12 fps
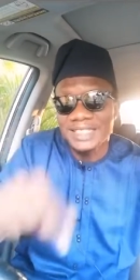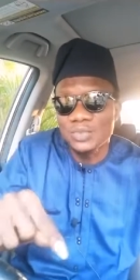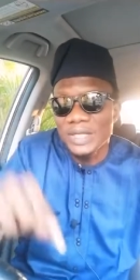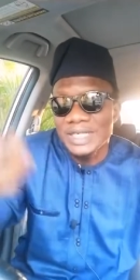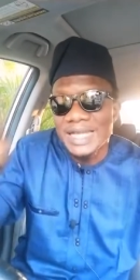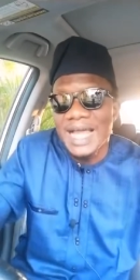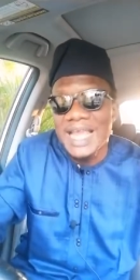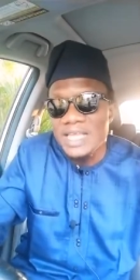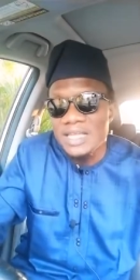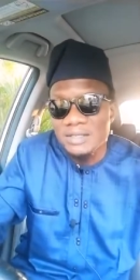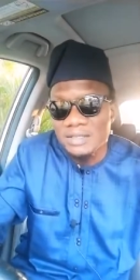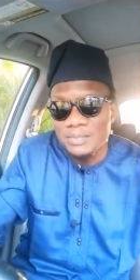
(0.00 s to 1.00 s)
when
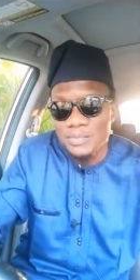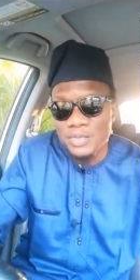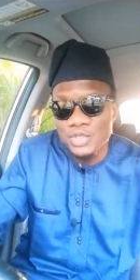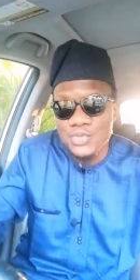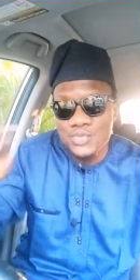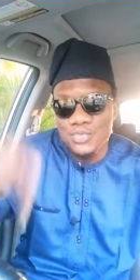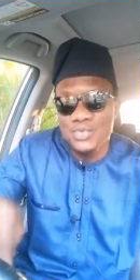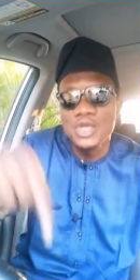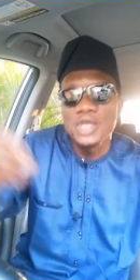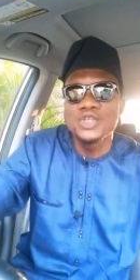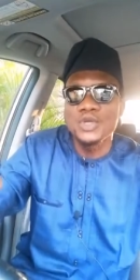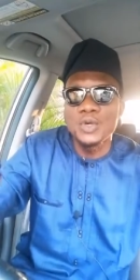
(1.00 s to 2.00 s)
I put you through,
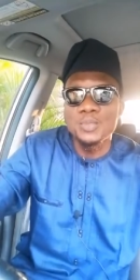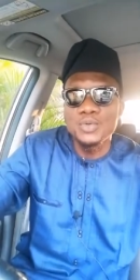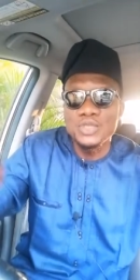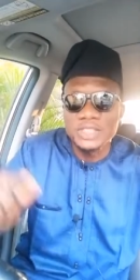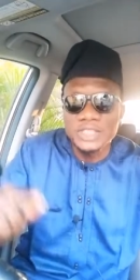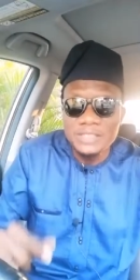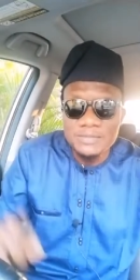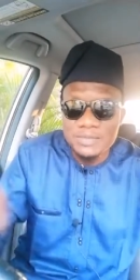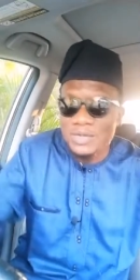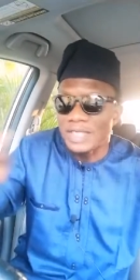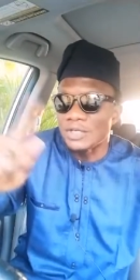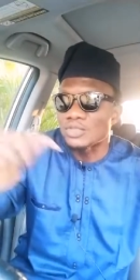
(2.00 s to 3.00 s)
you will put yourself
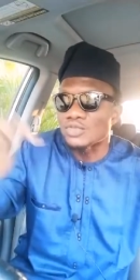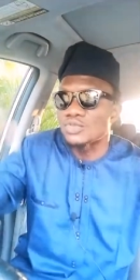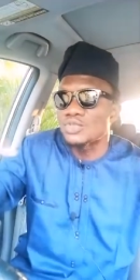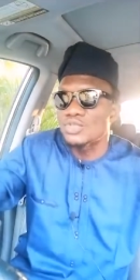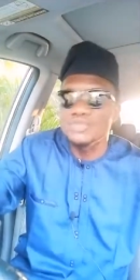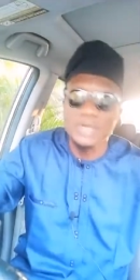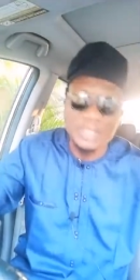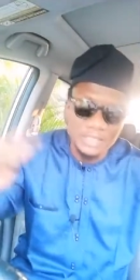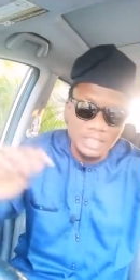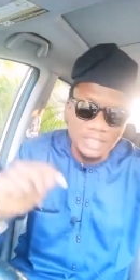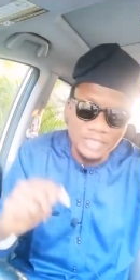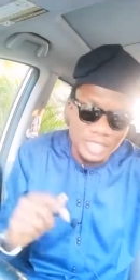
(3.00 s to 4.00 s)
through and your children
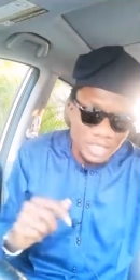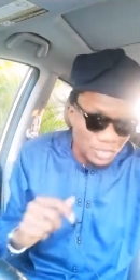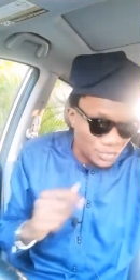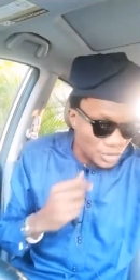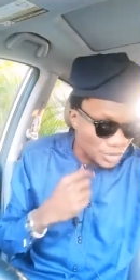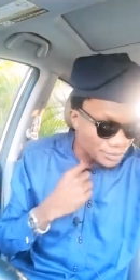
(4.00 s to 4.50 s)
in the nearest future.